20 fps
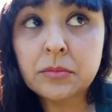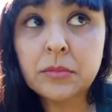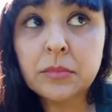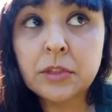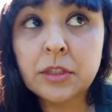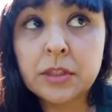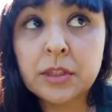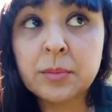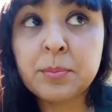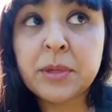
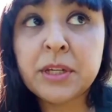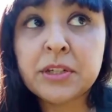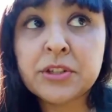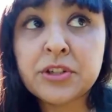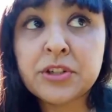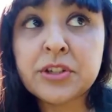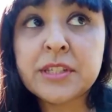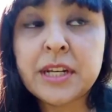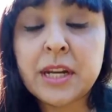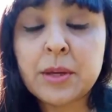the
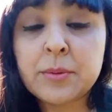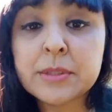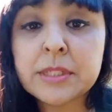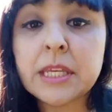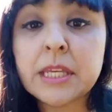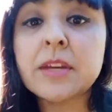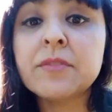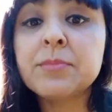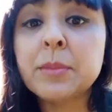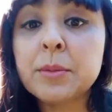pictures that I would
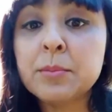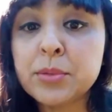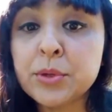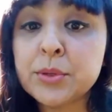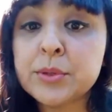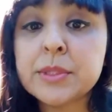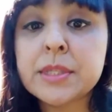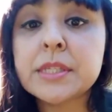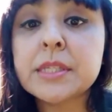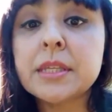take of my
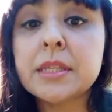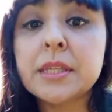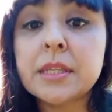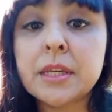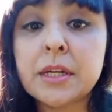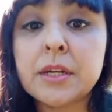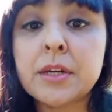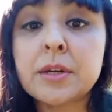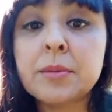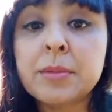bruises in
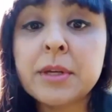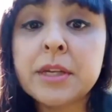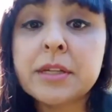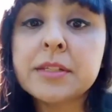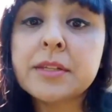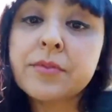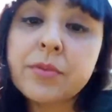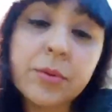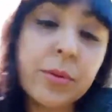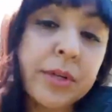there,
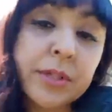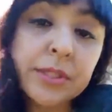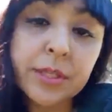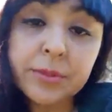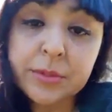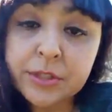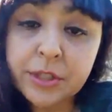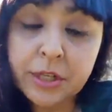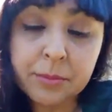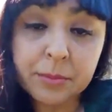because of course he
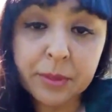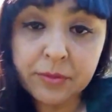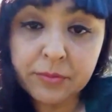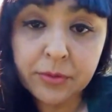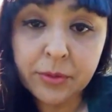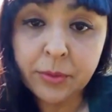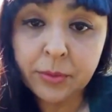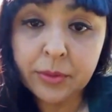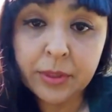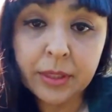would check my
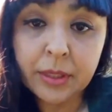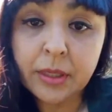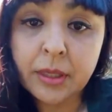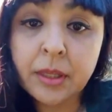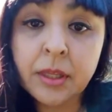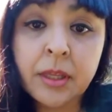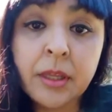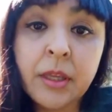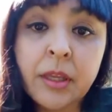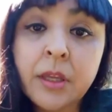phone, like
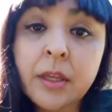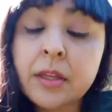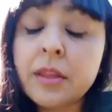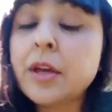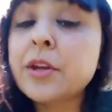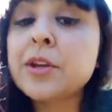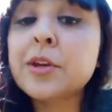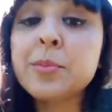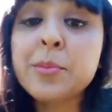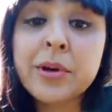a
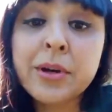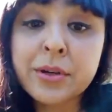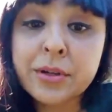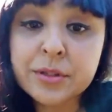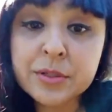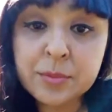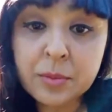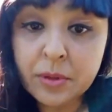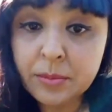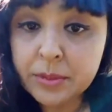lot of your
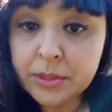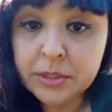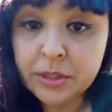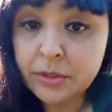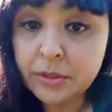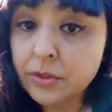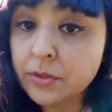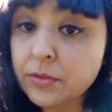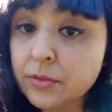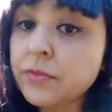partners probably
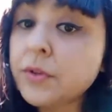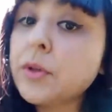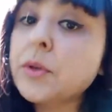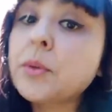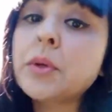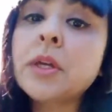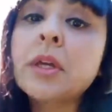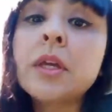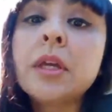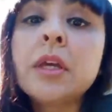check their phone.
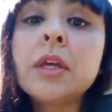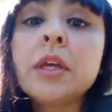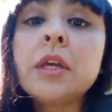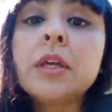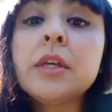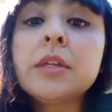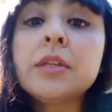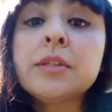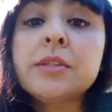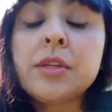
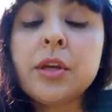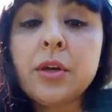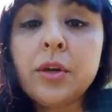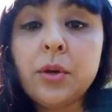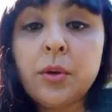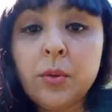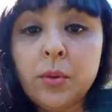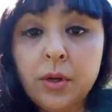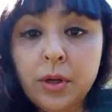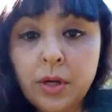So